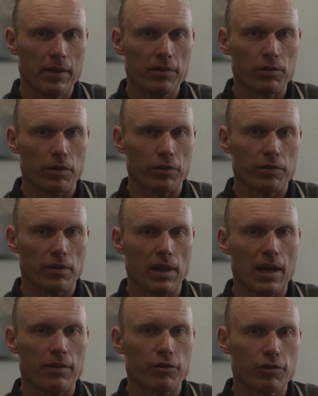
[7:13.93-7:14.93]
So there's a
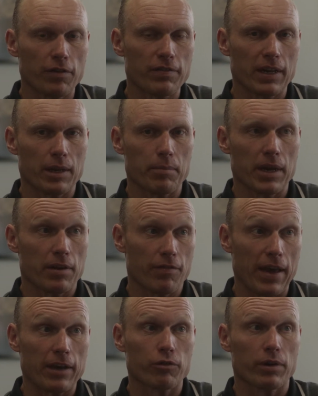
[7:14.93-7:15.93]
lot of shifting in
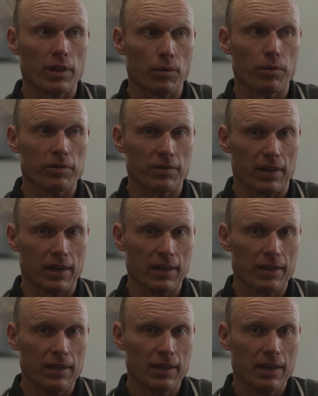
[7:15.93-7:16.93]
manufacturing that we're
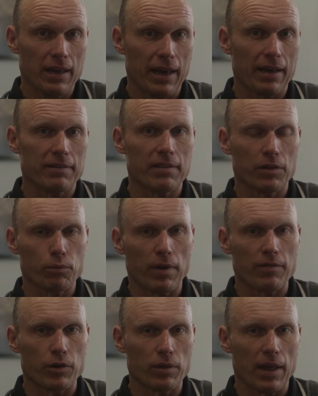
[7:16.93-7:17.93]
seeing as these
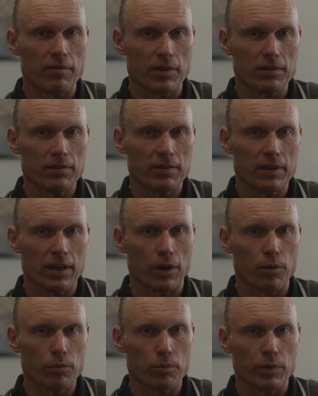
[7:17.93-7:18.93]
revenue levels,
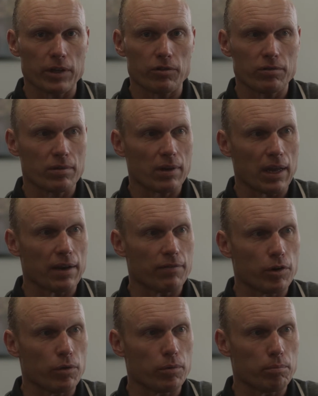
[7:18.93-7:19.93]
reach kind
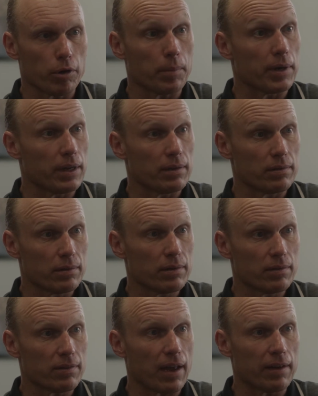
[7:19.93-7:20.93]
of new permanent
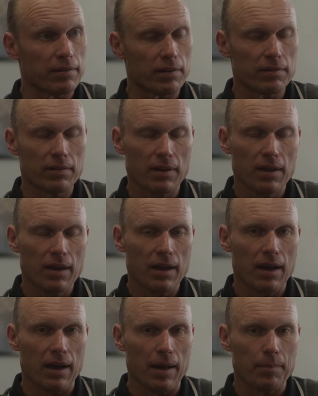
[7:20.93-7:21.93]
sizes.
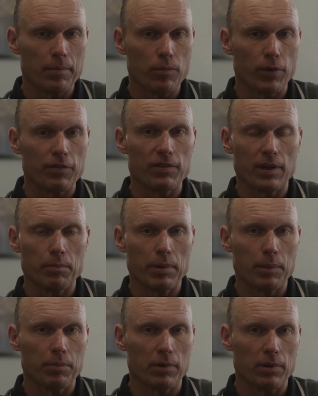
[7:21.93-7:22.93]
We've seen
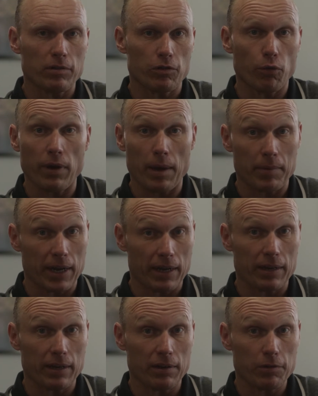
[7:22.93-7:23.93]
people do
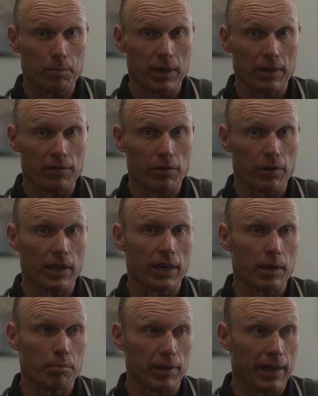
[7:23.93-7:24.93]
M&A deals because they're
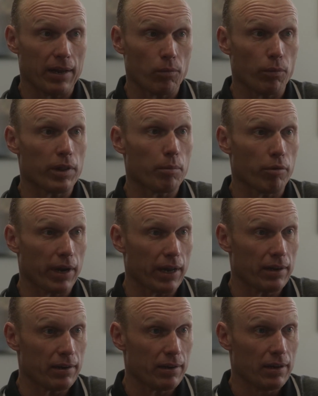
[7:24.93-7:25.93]
getting a plant with a
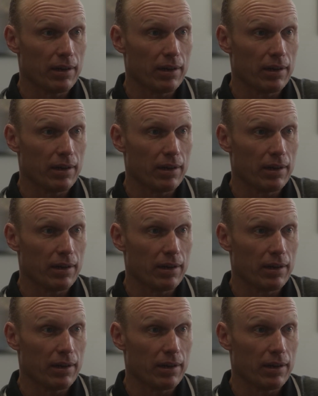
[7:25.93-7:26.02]
brand.